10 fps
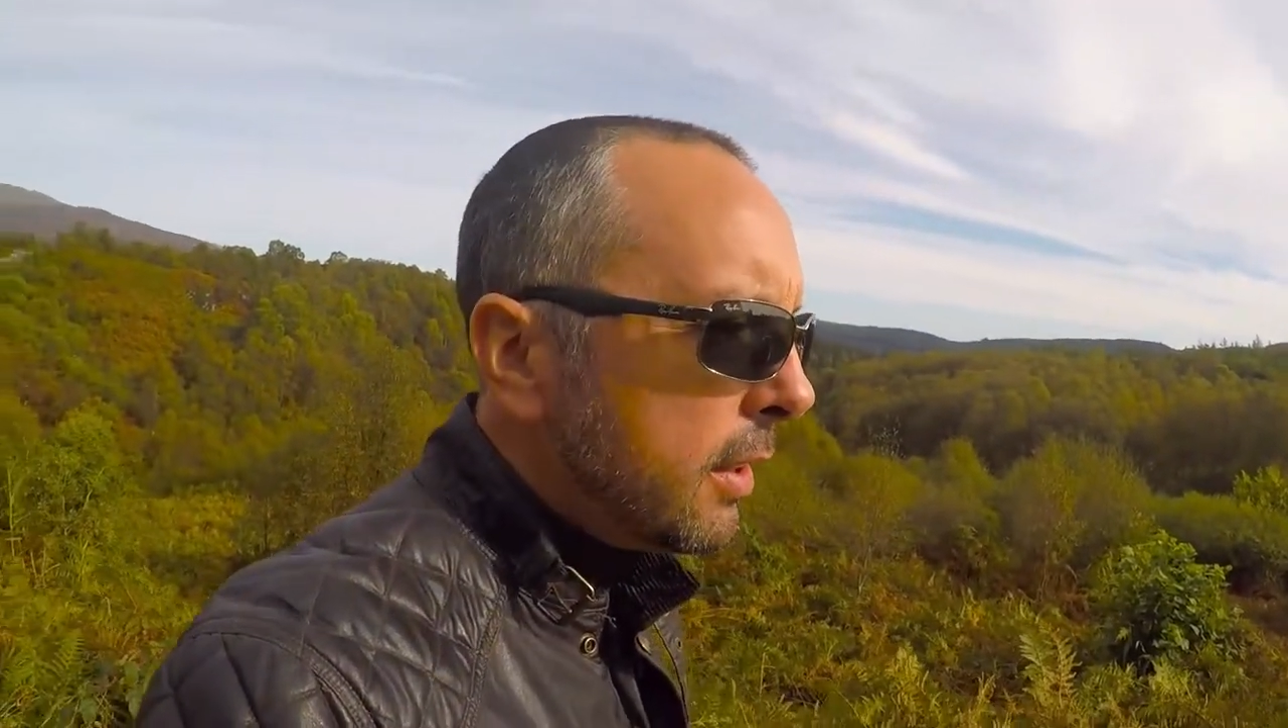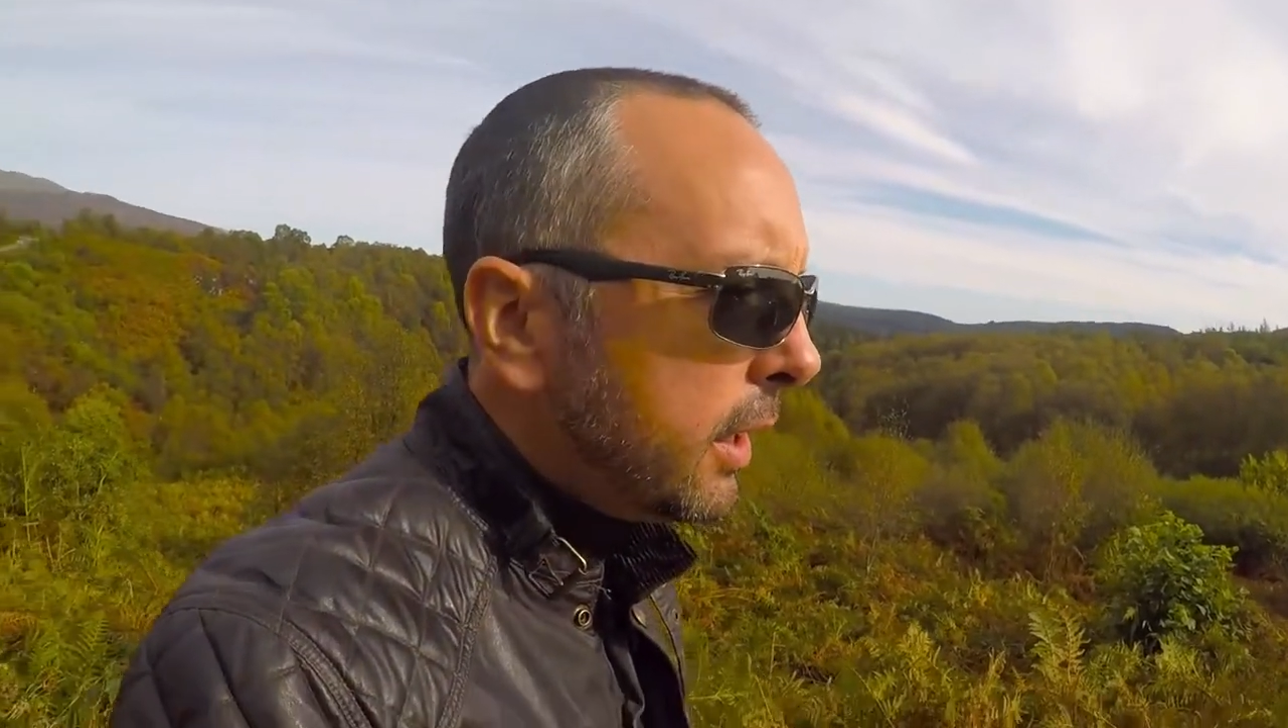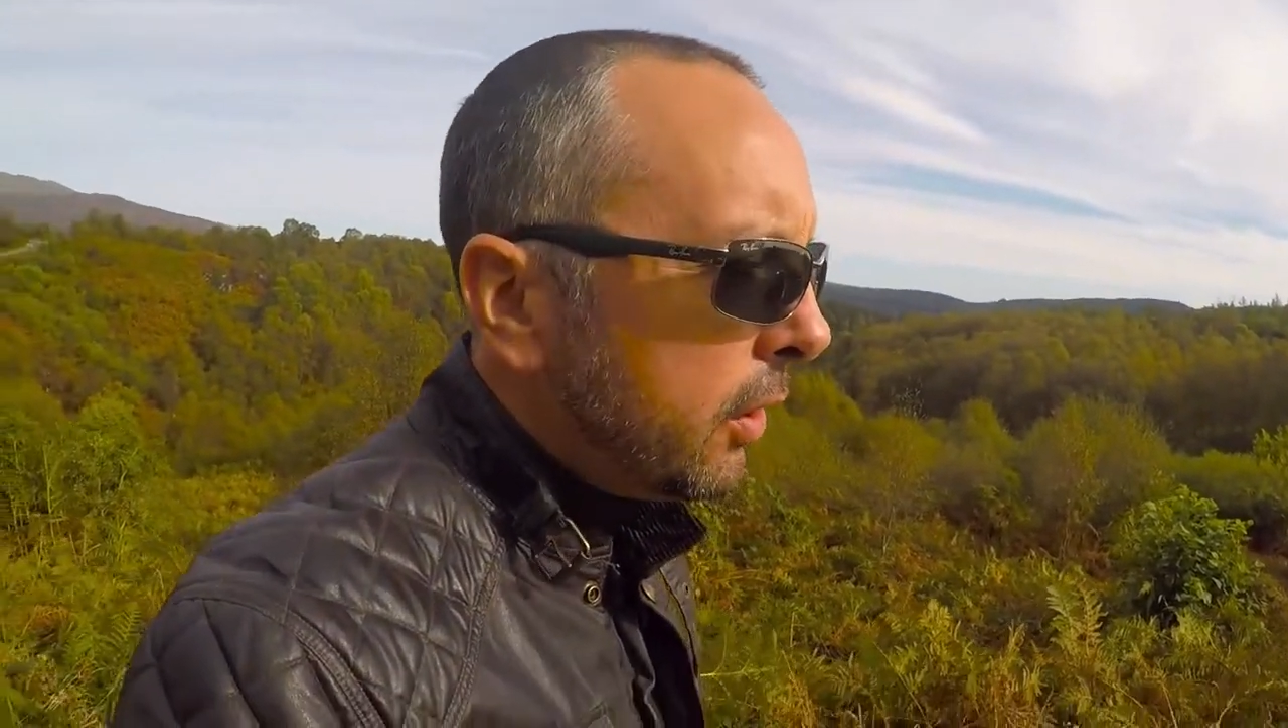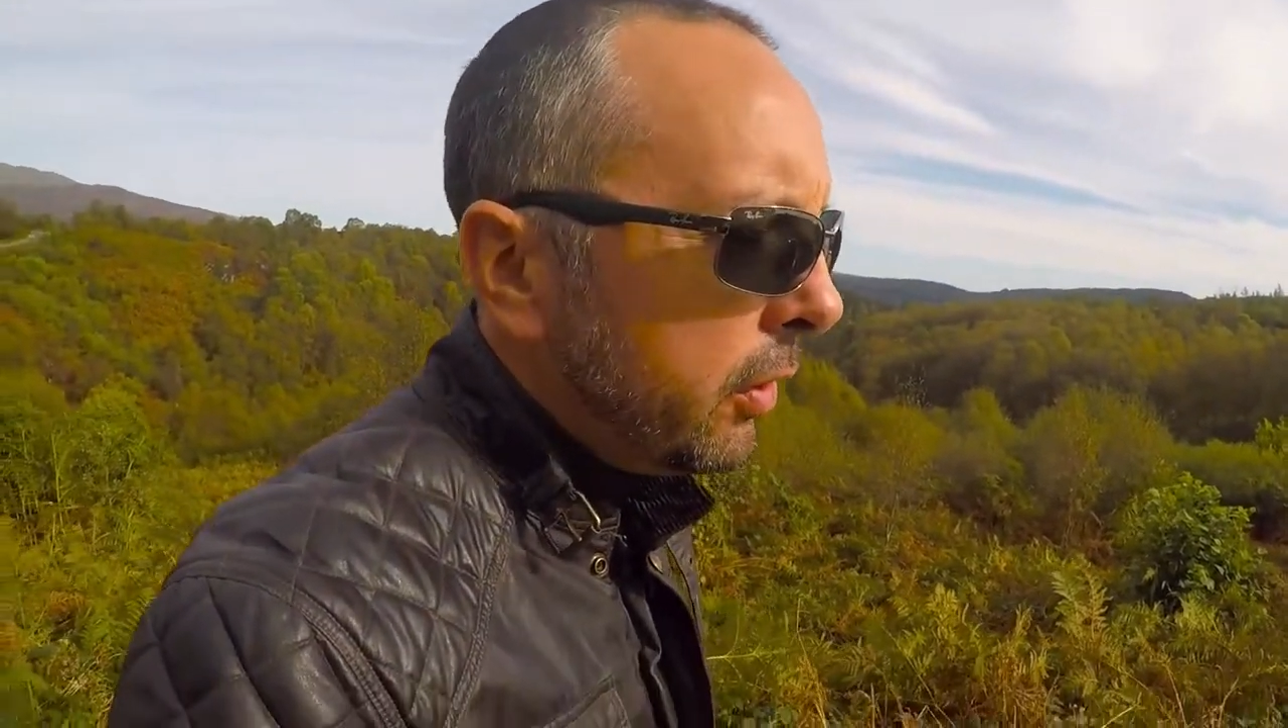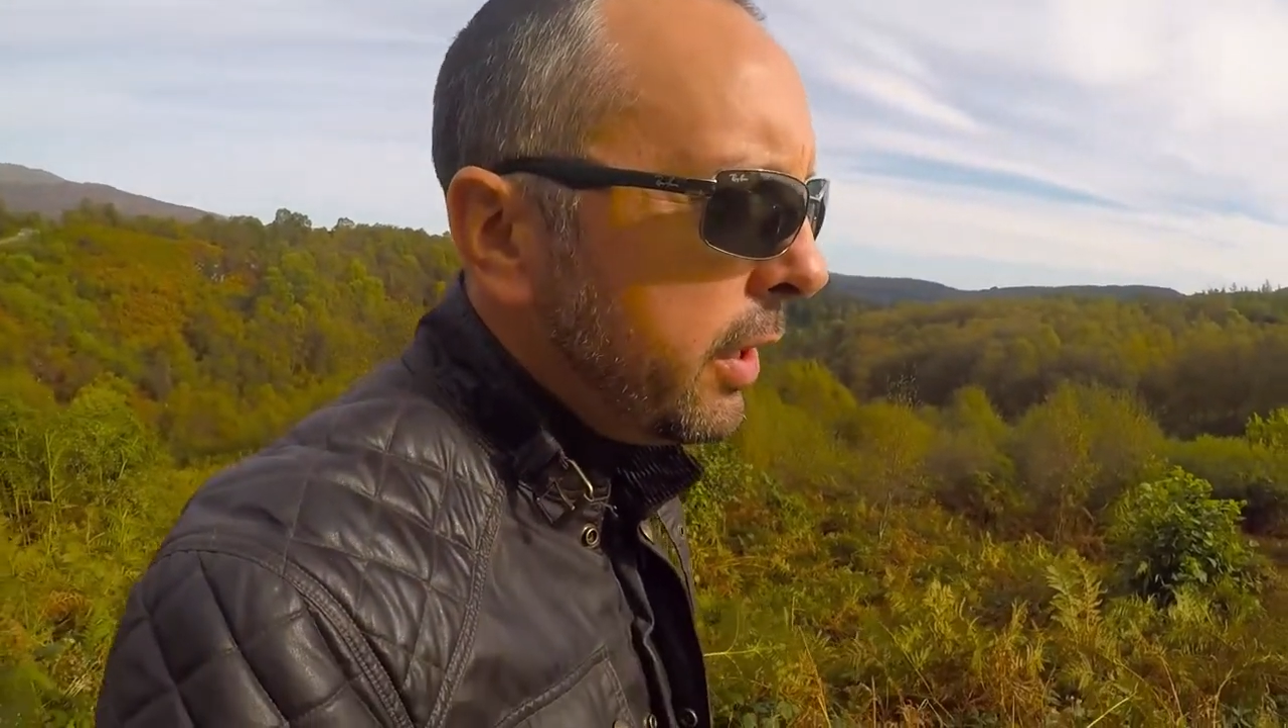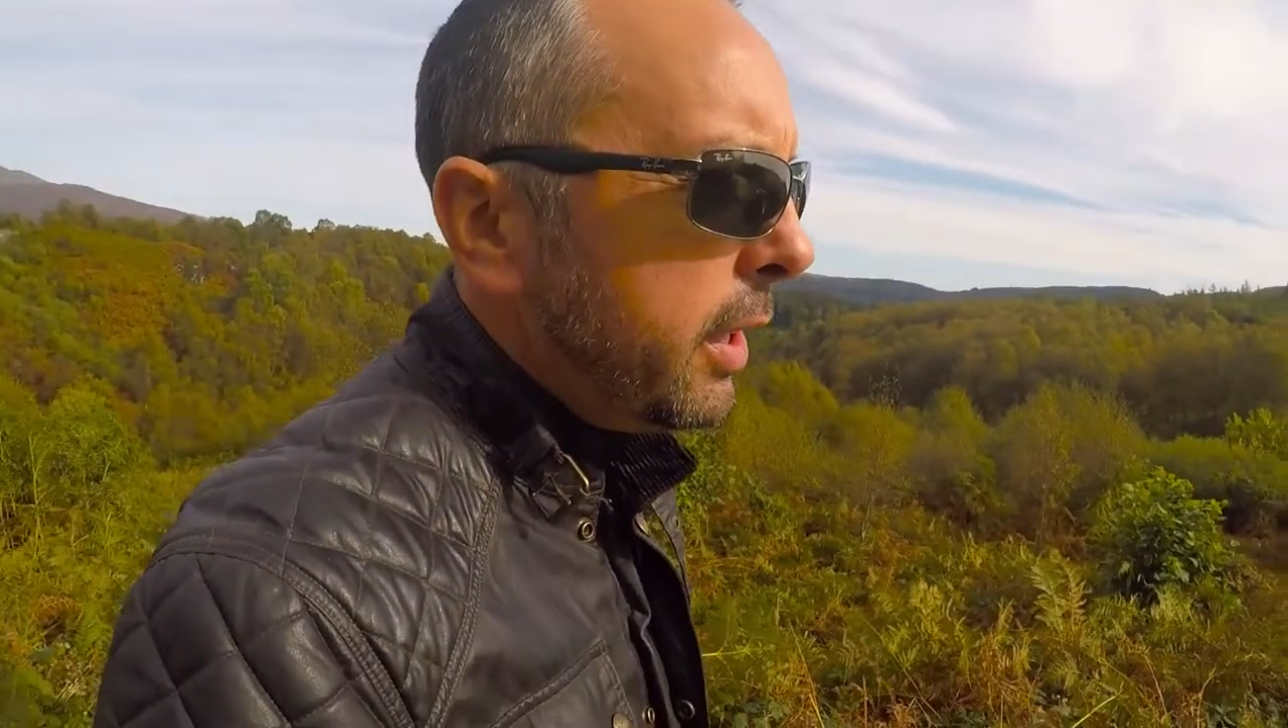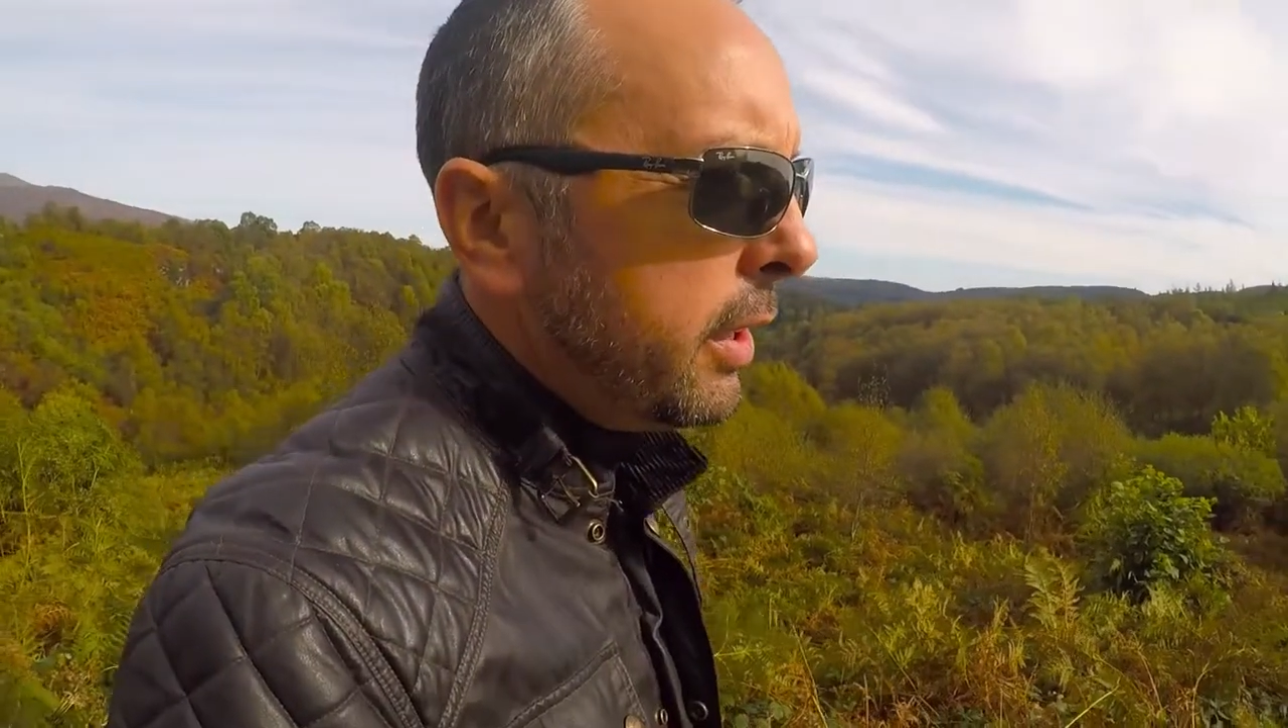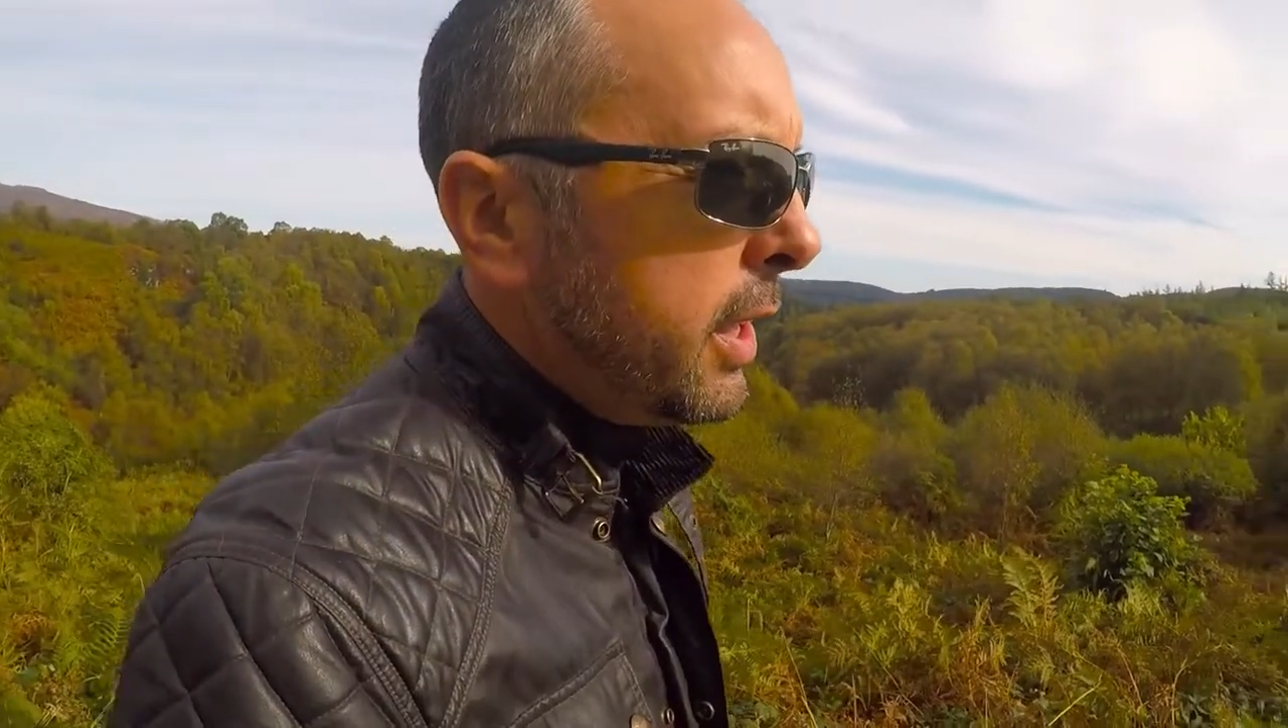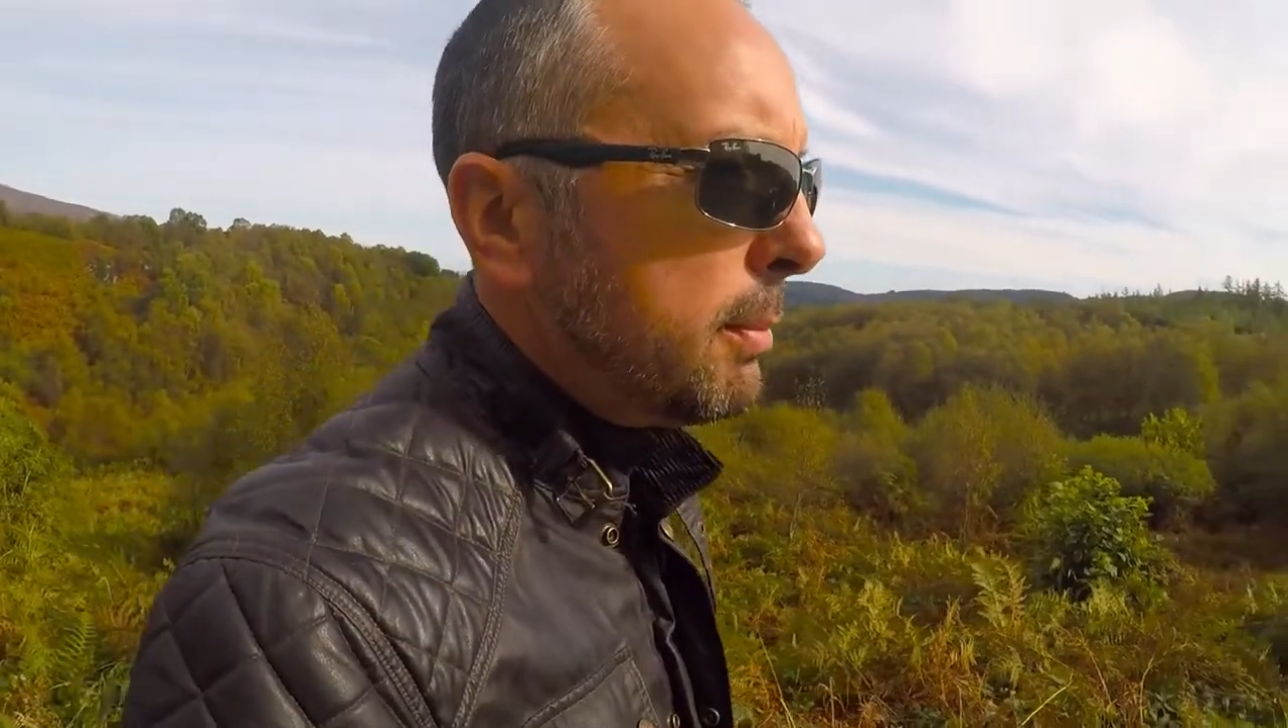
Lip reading: that you